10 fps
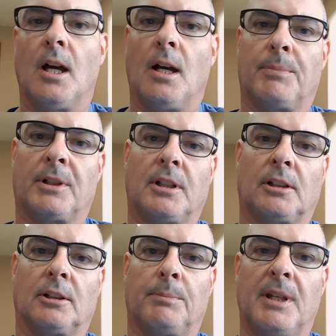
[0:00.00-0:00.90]
a
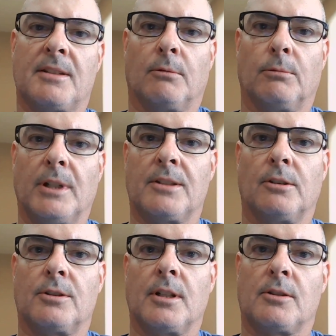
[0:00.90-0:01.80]
particular piece of
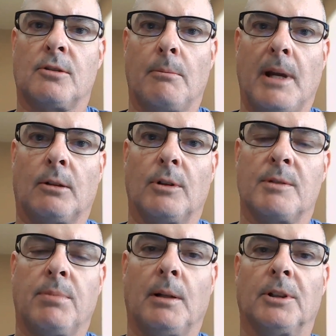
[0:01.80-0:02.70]
research that Trend Micro has
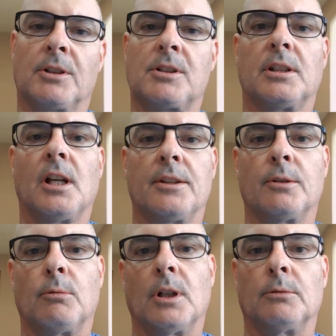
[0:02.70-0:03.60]
published. The other
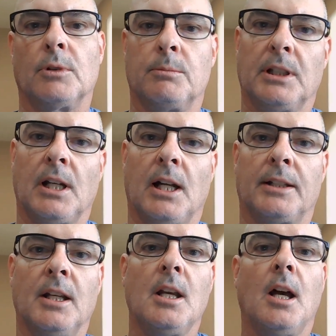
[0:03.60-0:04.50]
one would be on
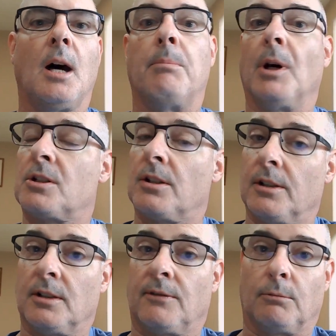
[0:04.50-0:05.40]
a bunch of the
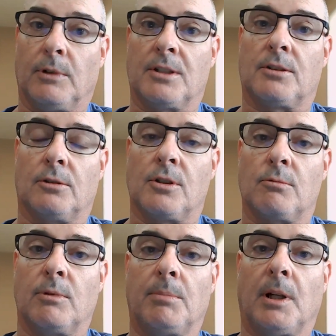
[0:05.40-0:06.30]
different researches
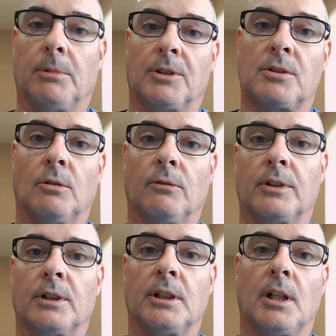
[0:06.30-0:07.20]
we published over
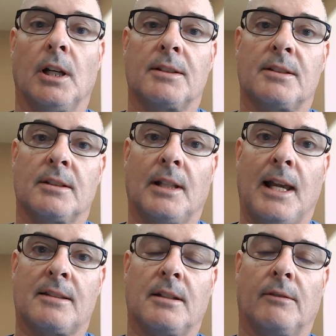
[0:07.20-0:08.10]
the
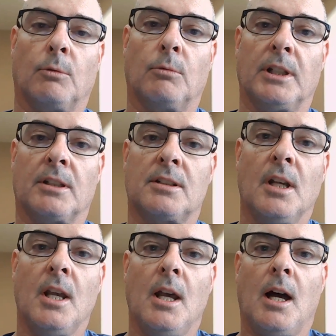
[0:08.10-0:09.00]
last several weeks.
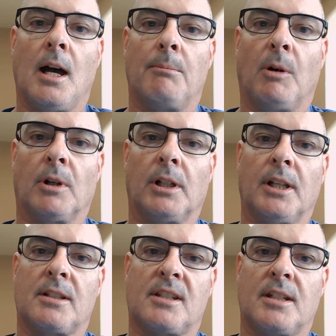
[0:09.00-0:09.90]
But we're going
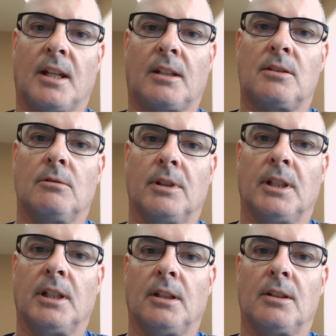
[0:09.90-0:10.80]
to stick to
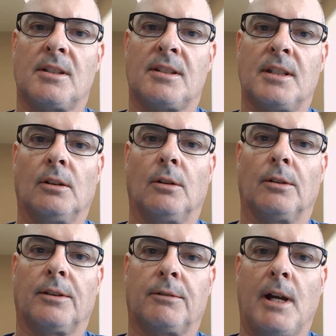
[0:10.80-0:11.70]
the single
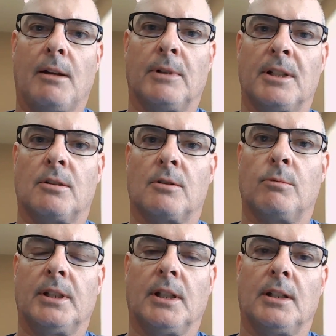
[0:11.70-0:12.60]
threat research.
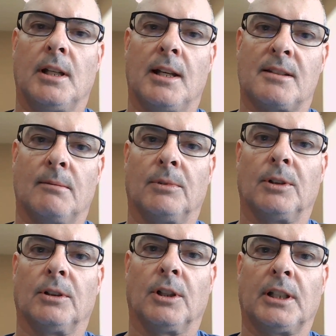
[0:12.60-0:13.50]
We did some
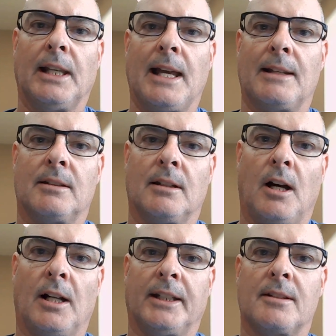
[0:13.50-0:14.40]
looking at
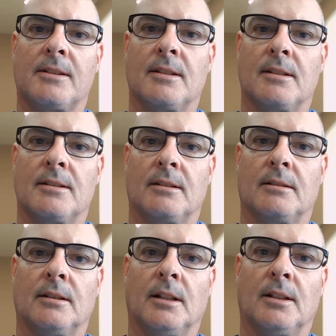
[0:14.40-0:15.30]
audiences
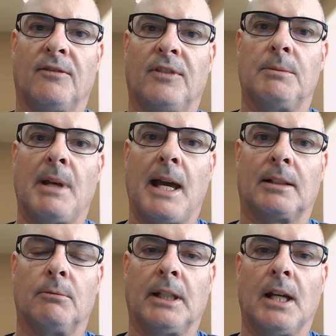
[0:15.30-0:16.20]
and the feedback
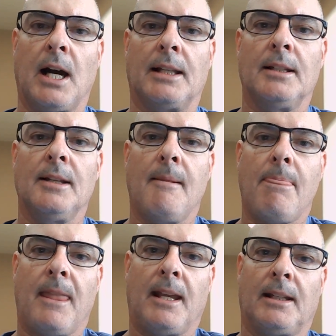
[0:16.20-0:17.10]
that we got,
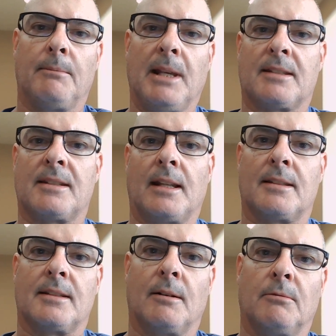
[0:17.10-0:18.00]
and it makes
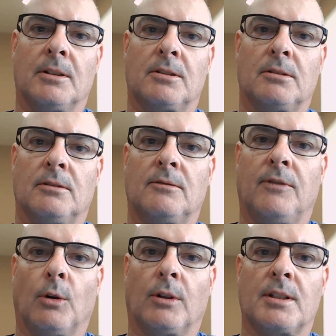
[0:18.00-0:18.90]
sense that we should
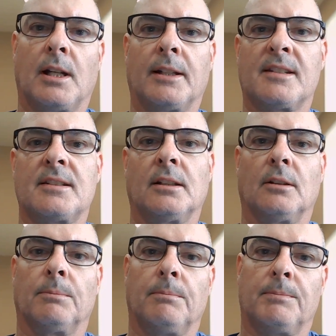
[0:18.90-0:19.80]
focus on a
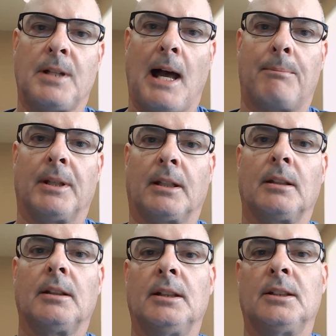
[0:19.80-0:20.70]
single
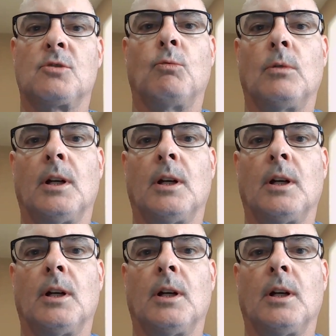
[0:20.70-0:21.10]
topic each